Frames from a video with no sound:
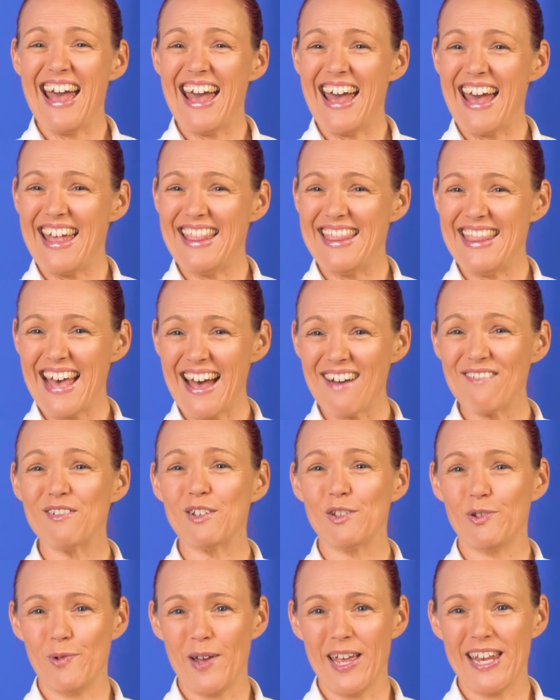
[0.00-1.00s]
And that
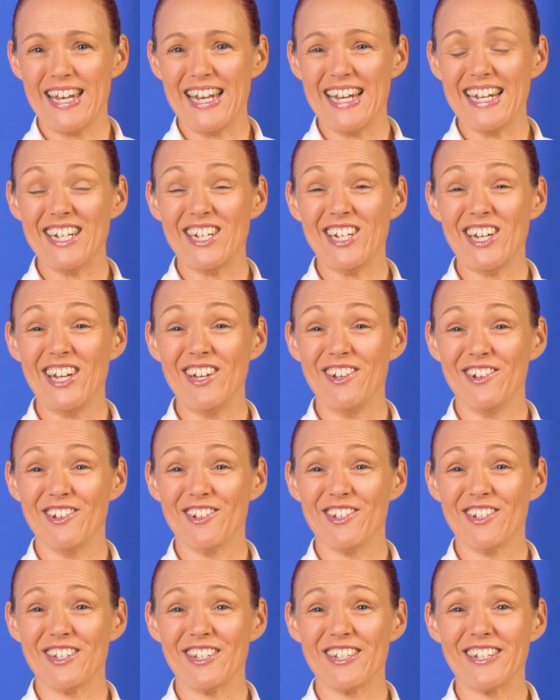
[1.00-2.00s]
was when she
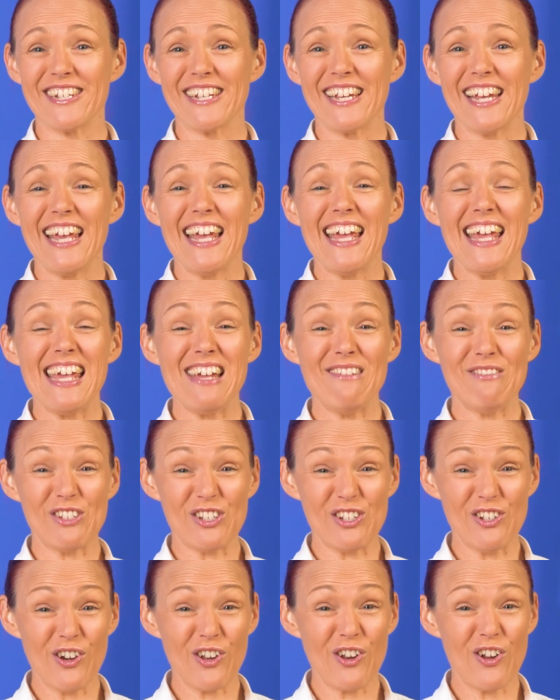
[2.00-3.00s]
noticed it was
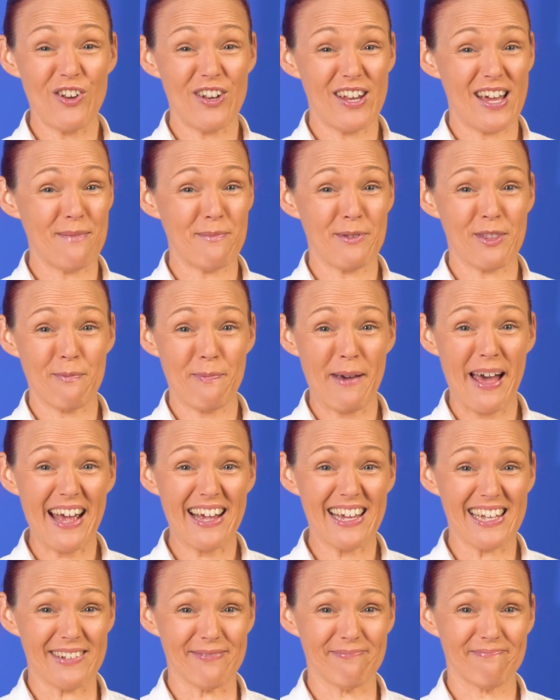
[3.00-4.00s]
not her name on the
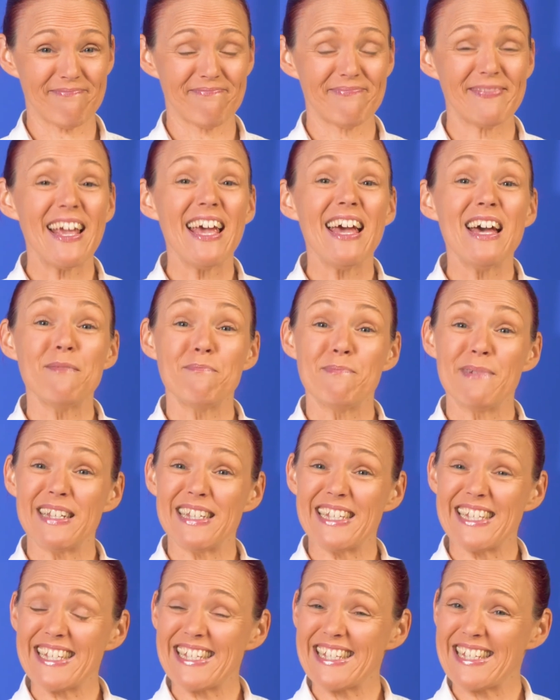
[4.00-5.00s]
packet, but
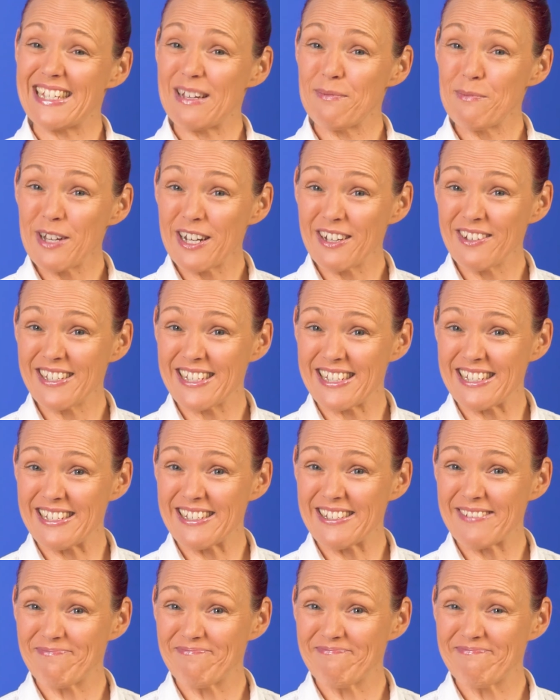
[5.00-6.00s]
someone
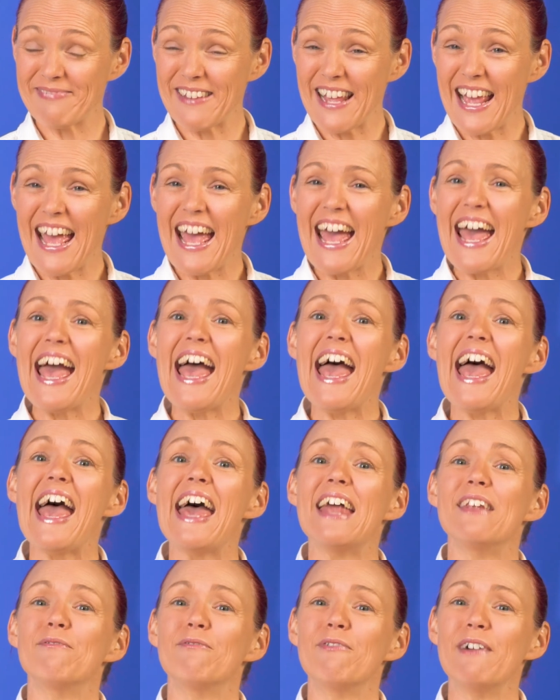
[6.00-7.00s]
else's.
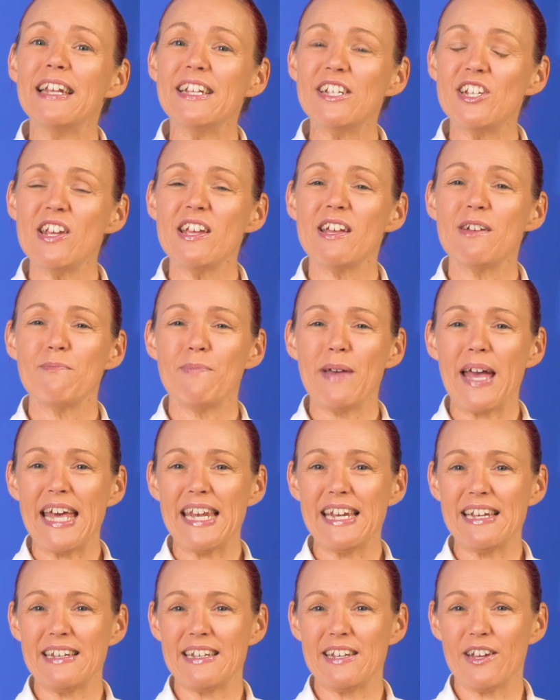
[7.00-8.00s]
And when she compared
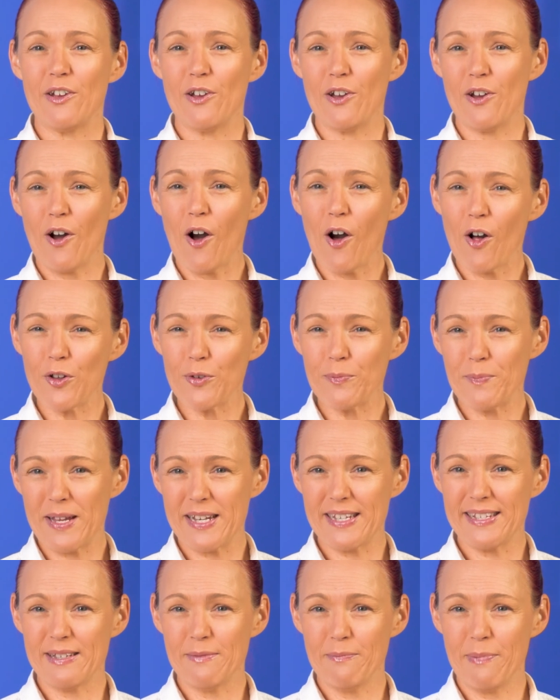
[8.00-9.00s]
it to her old
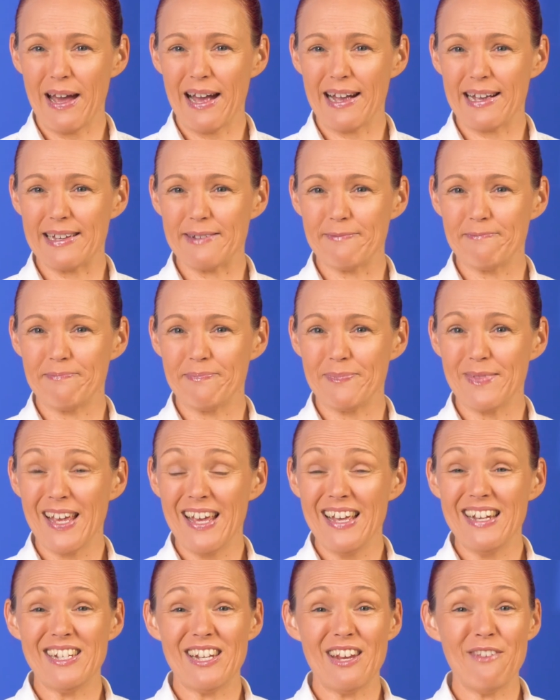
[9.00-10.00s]
medicine packet,
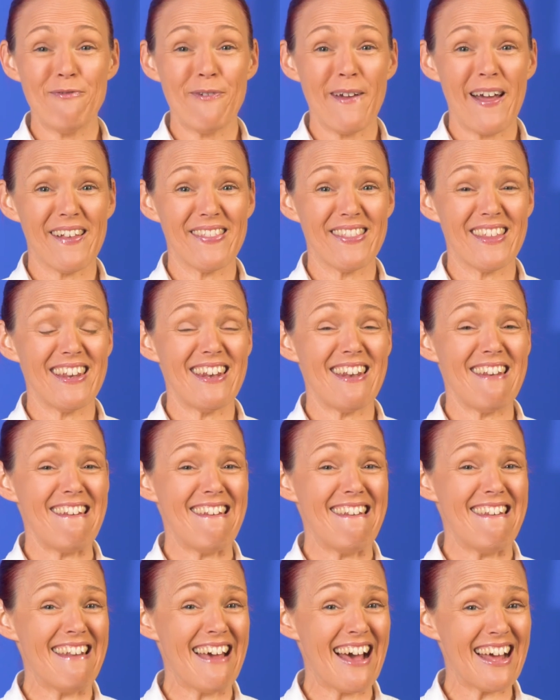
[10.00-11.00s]
she found that
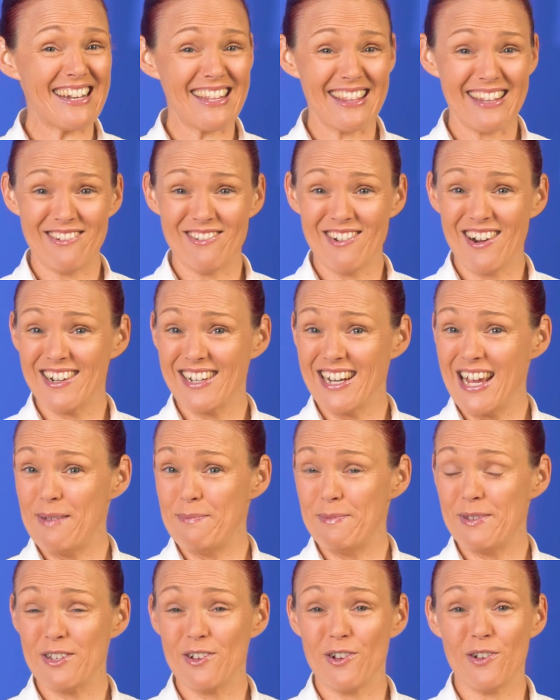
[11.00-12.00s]
none of the drug
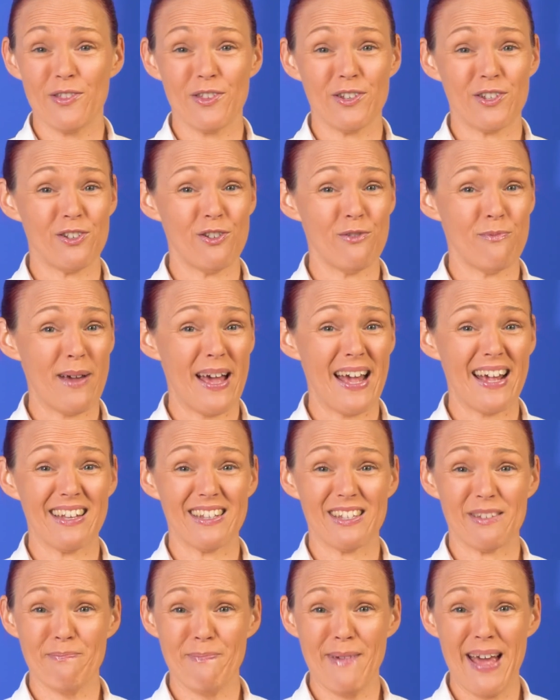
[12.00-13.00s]
names on the two
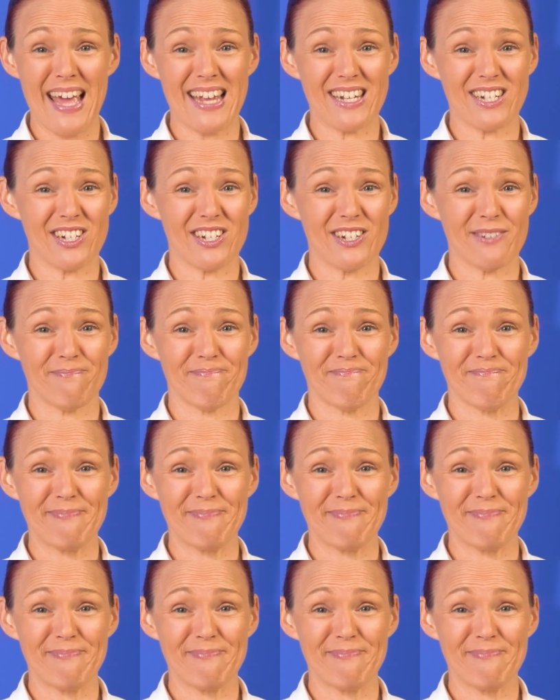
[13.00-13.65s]
packets matched.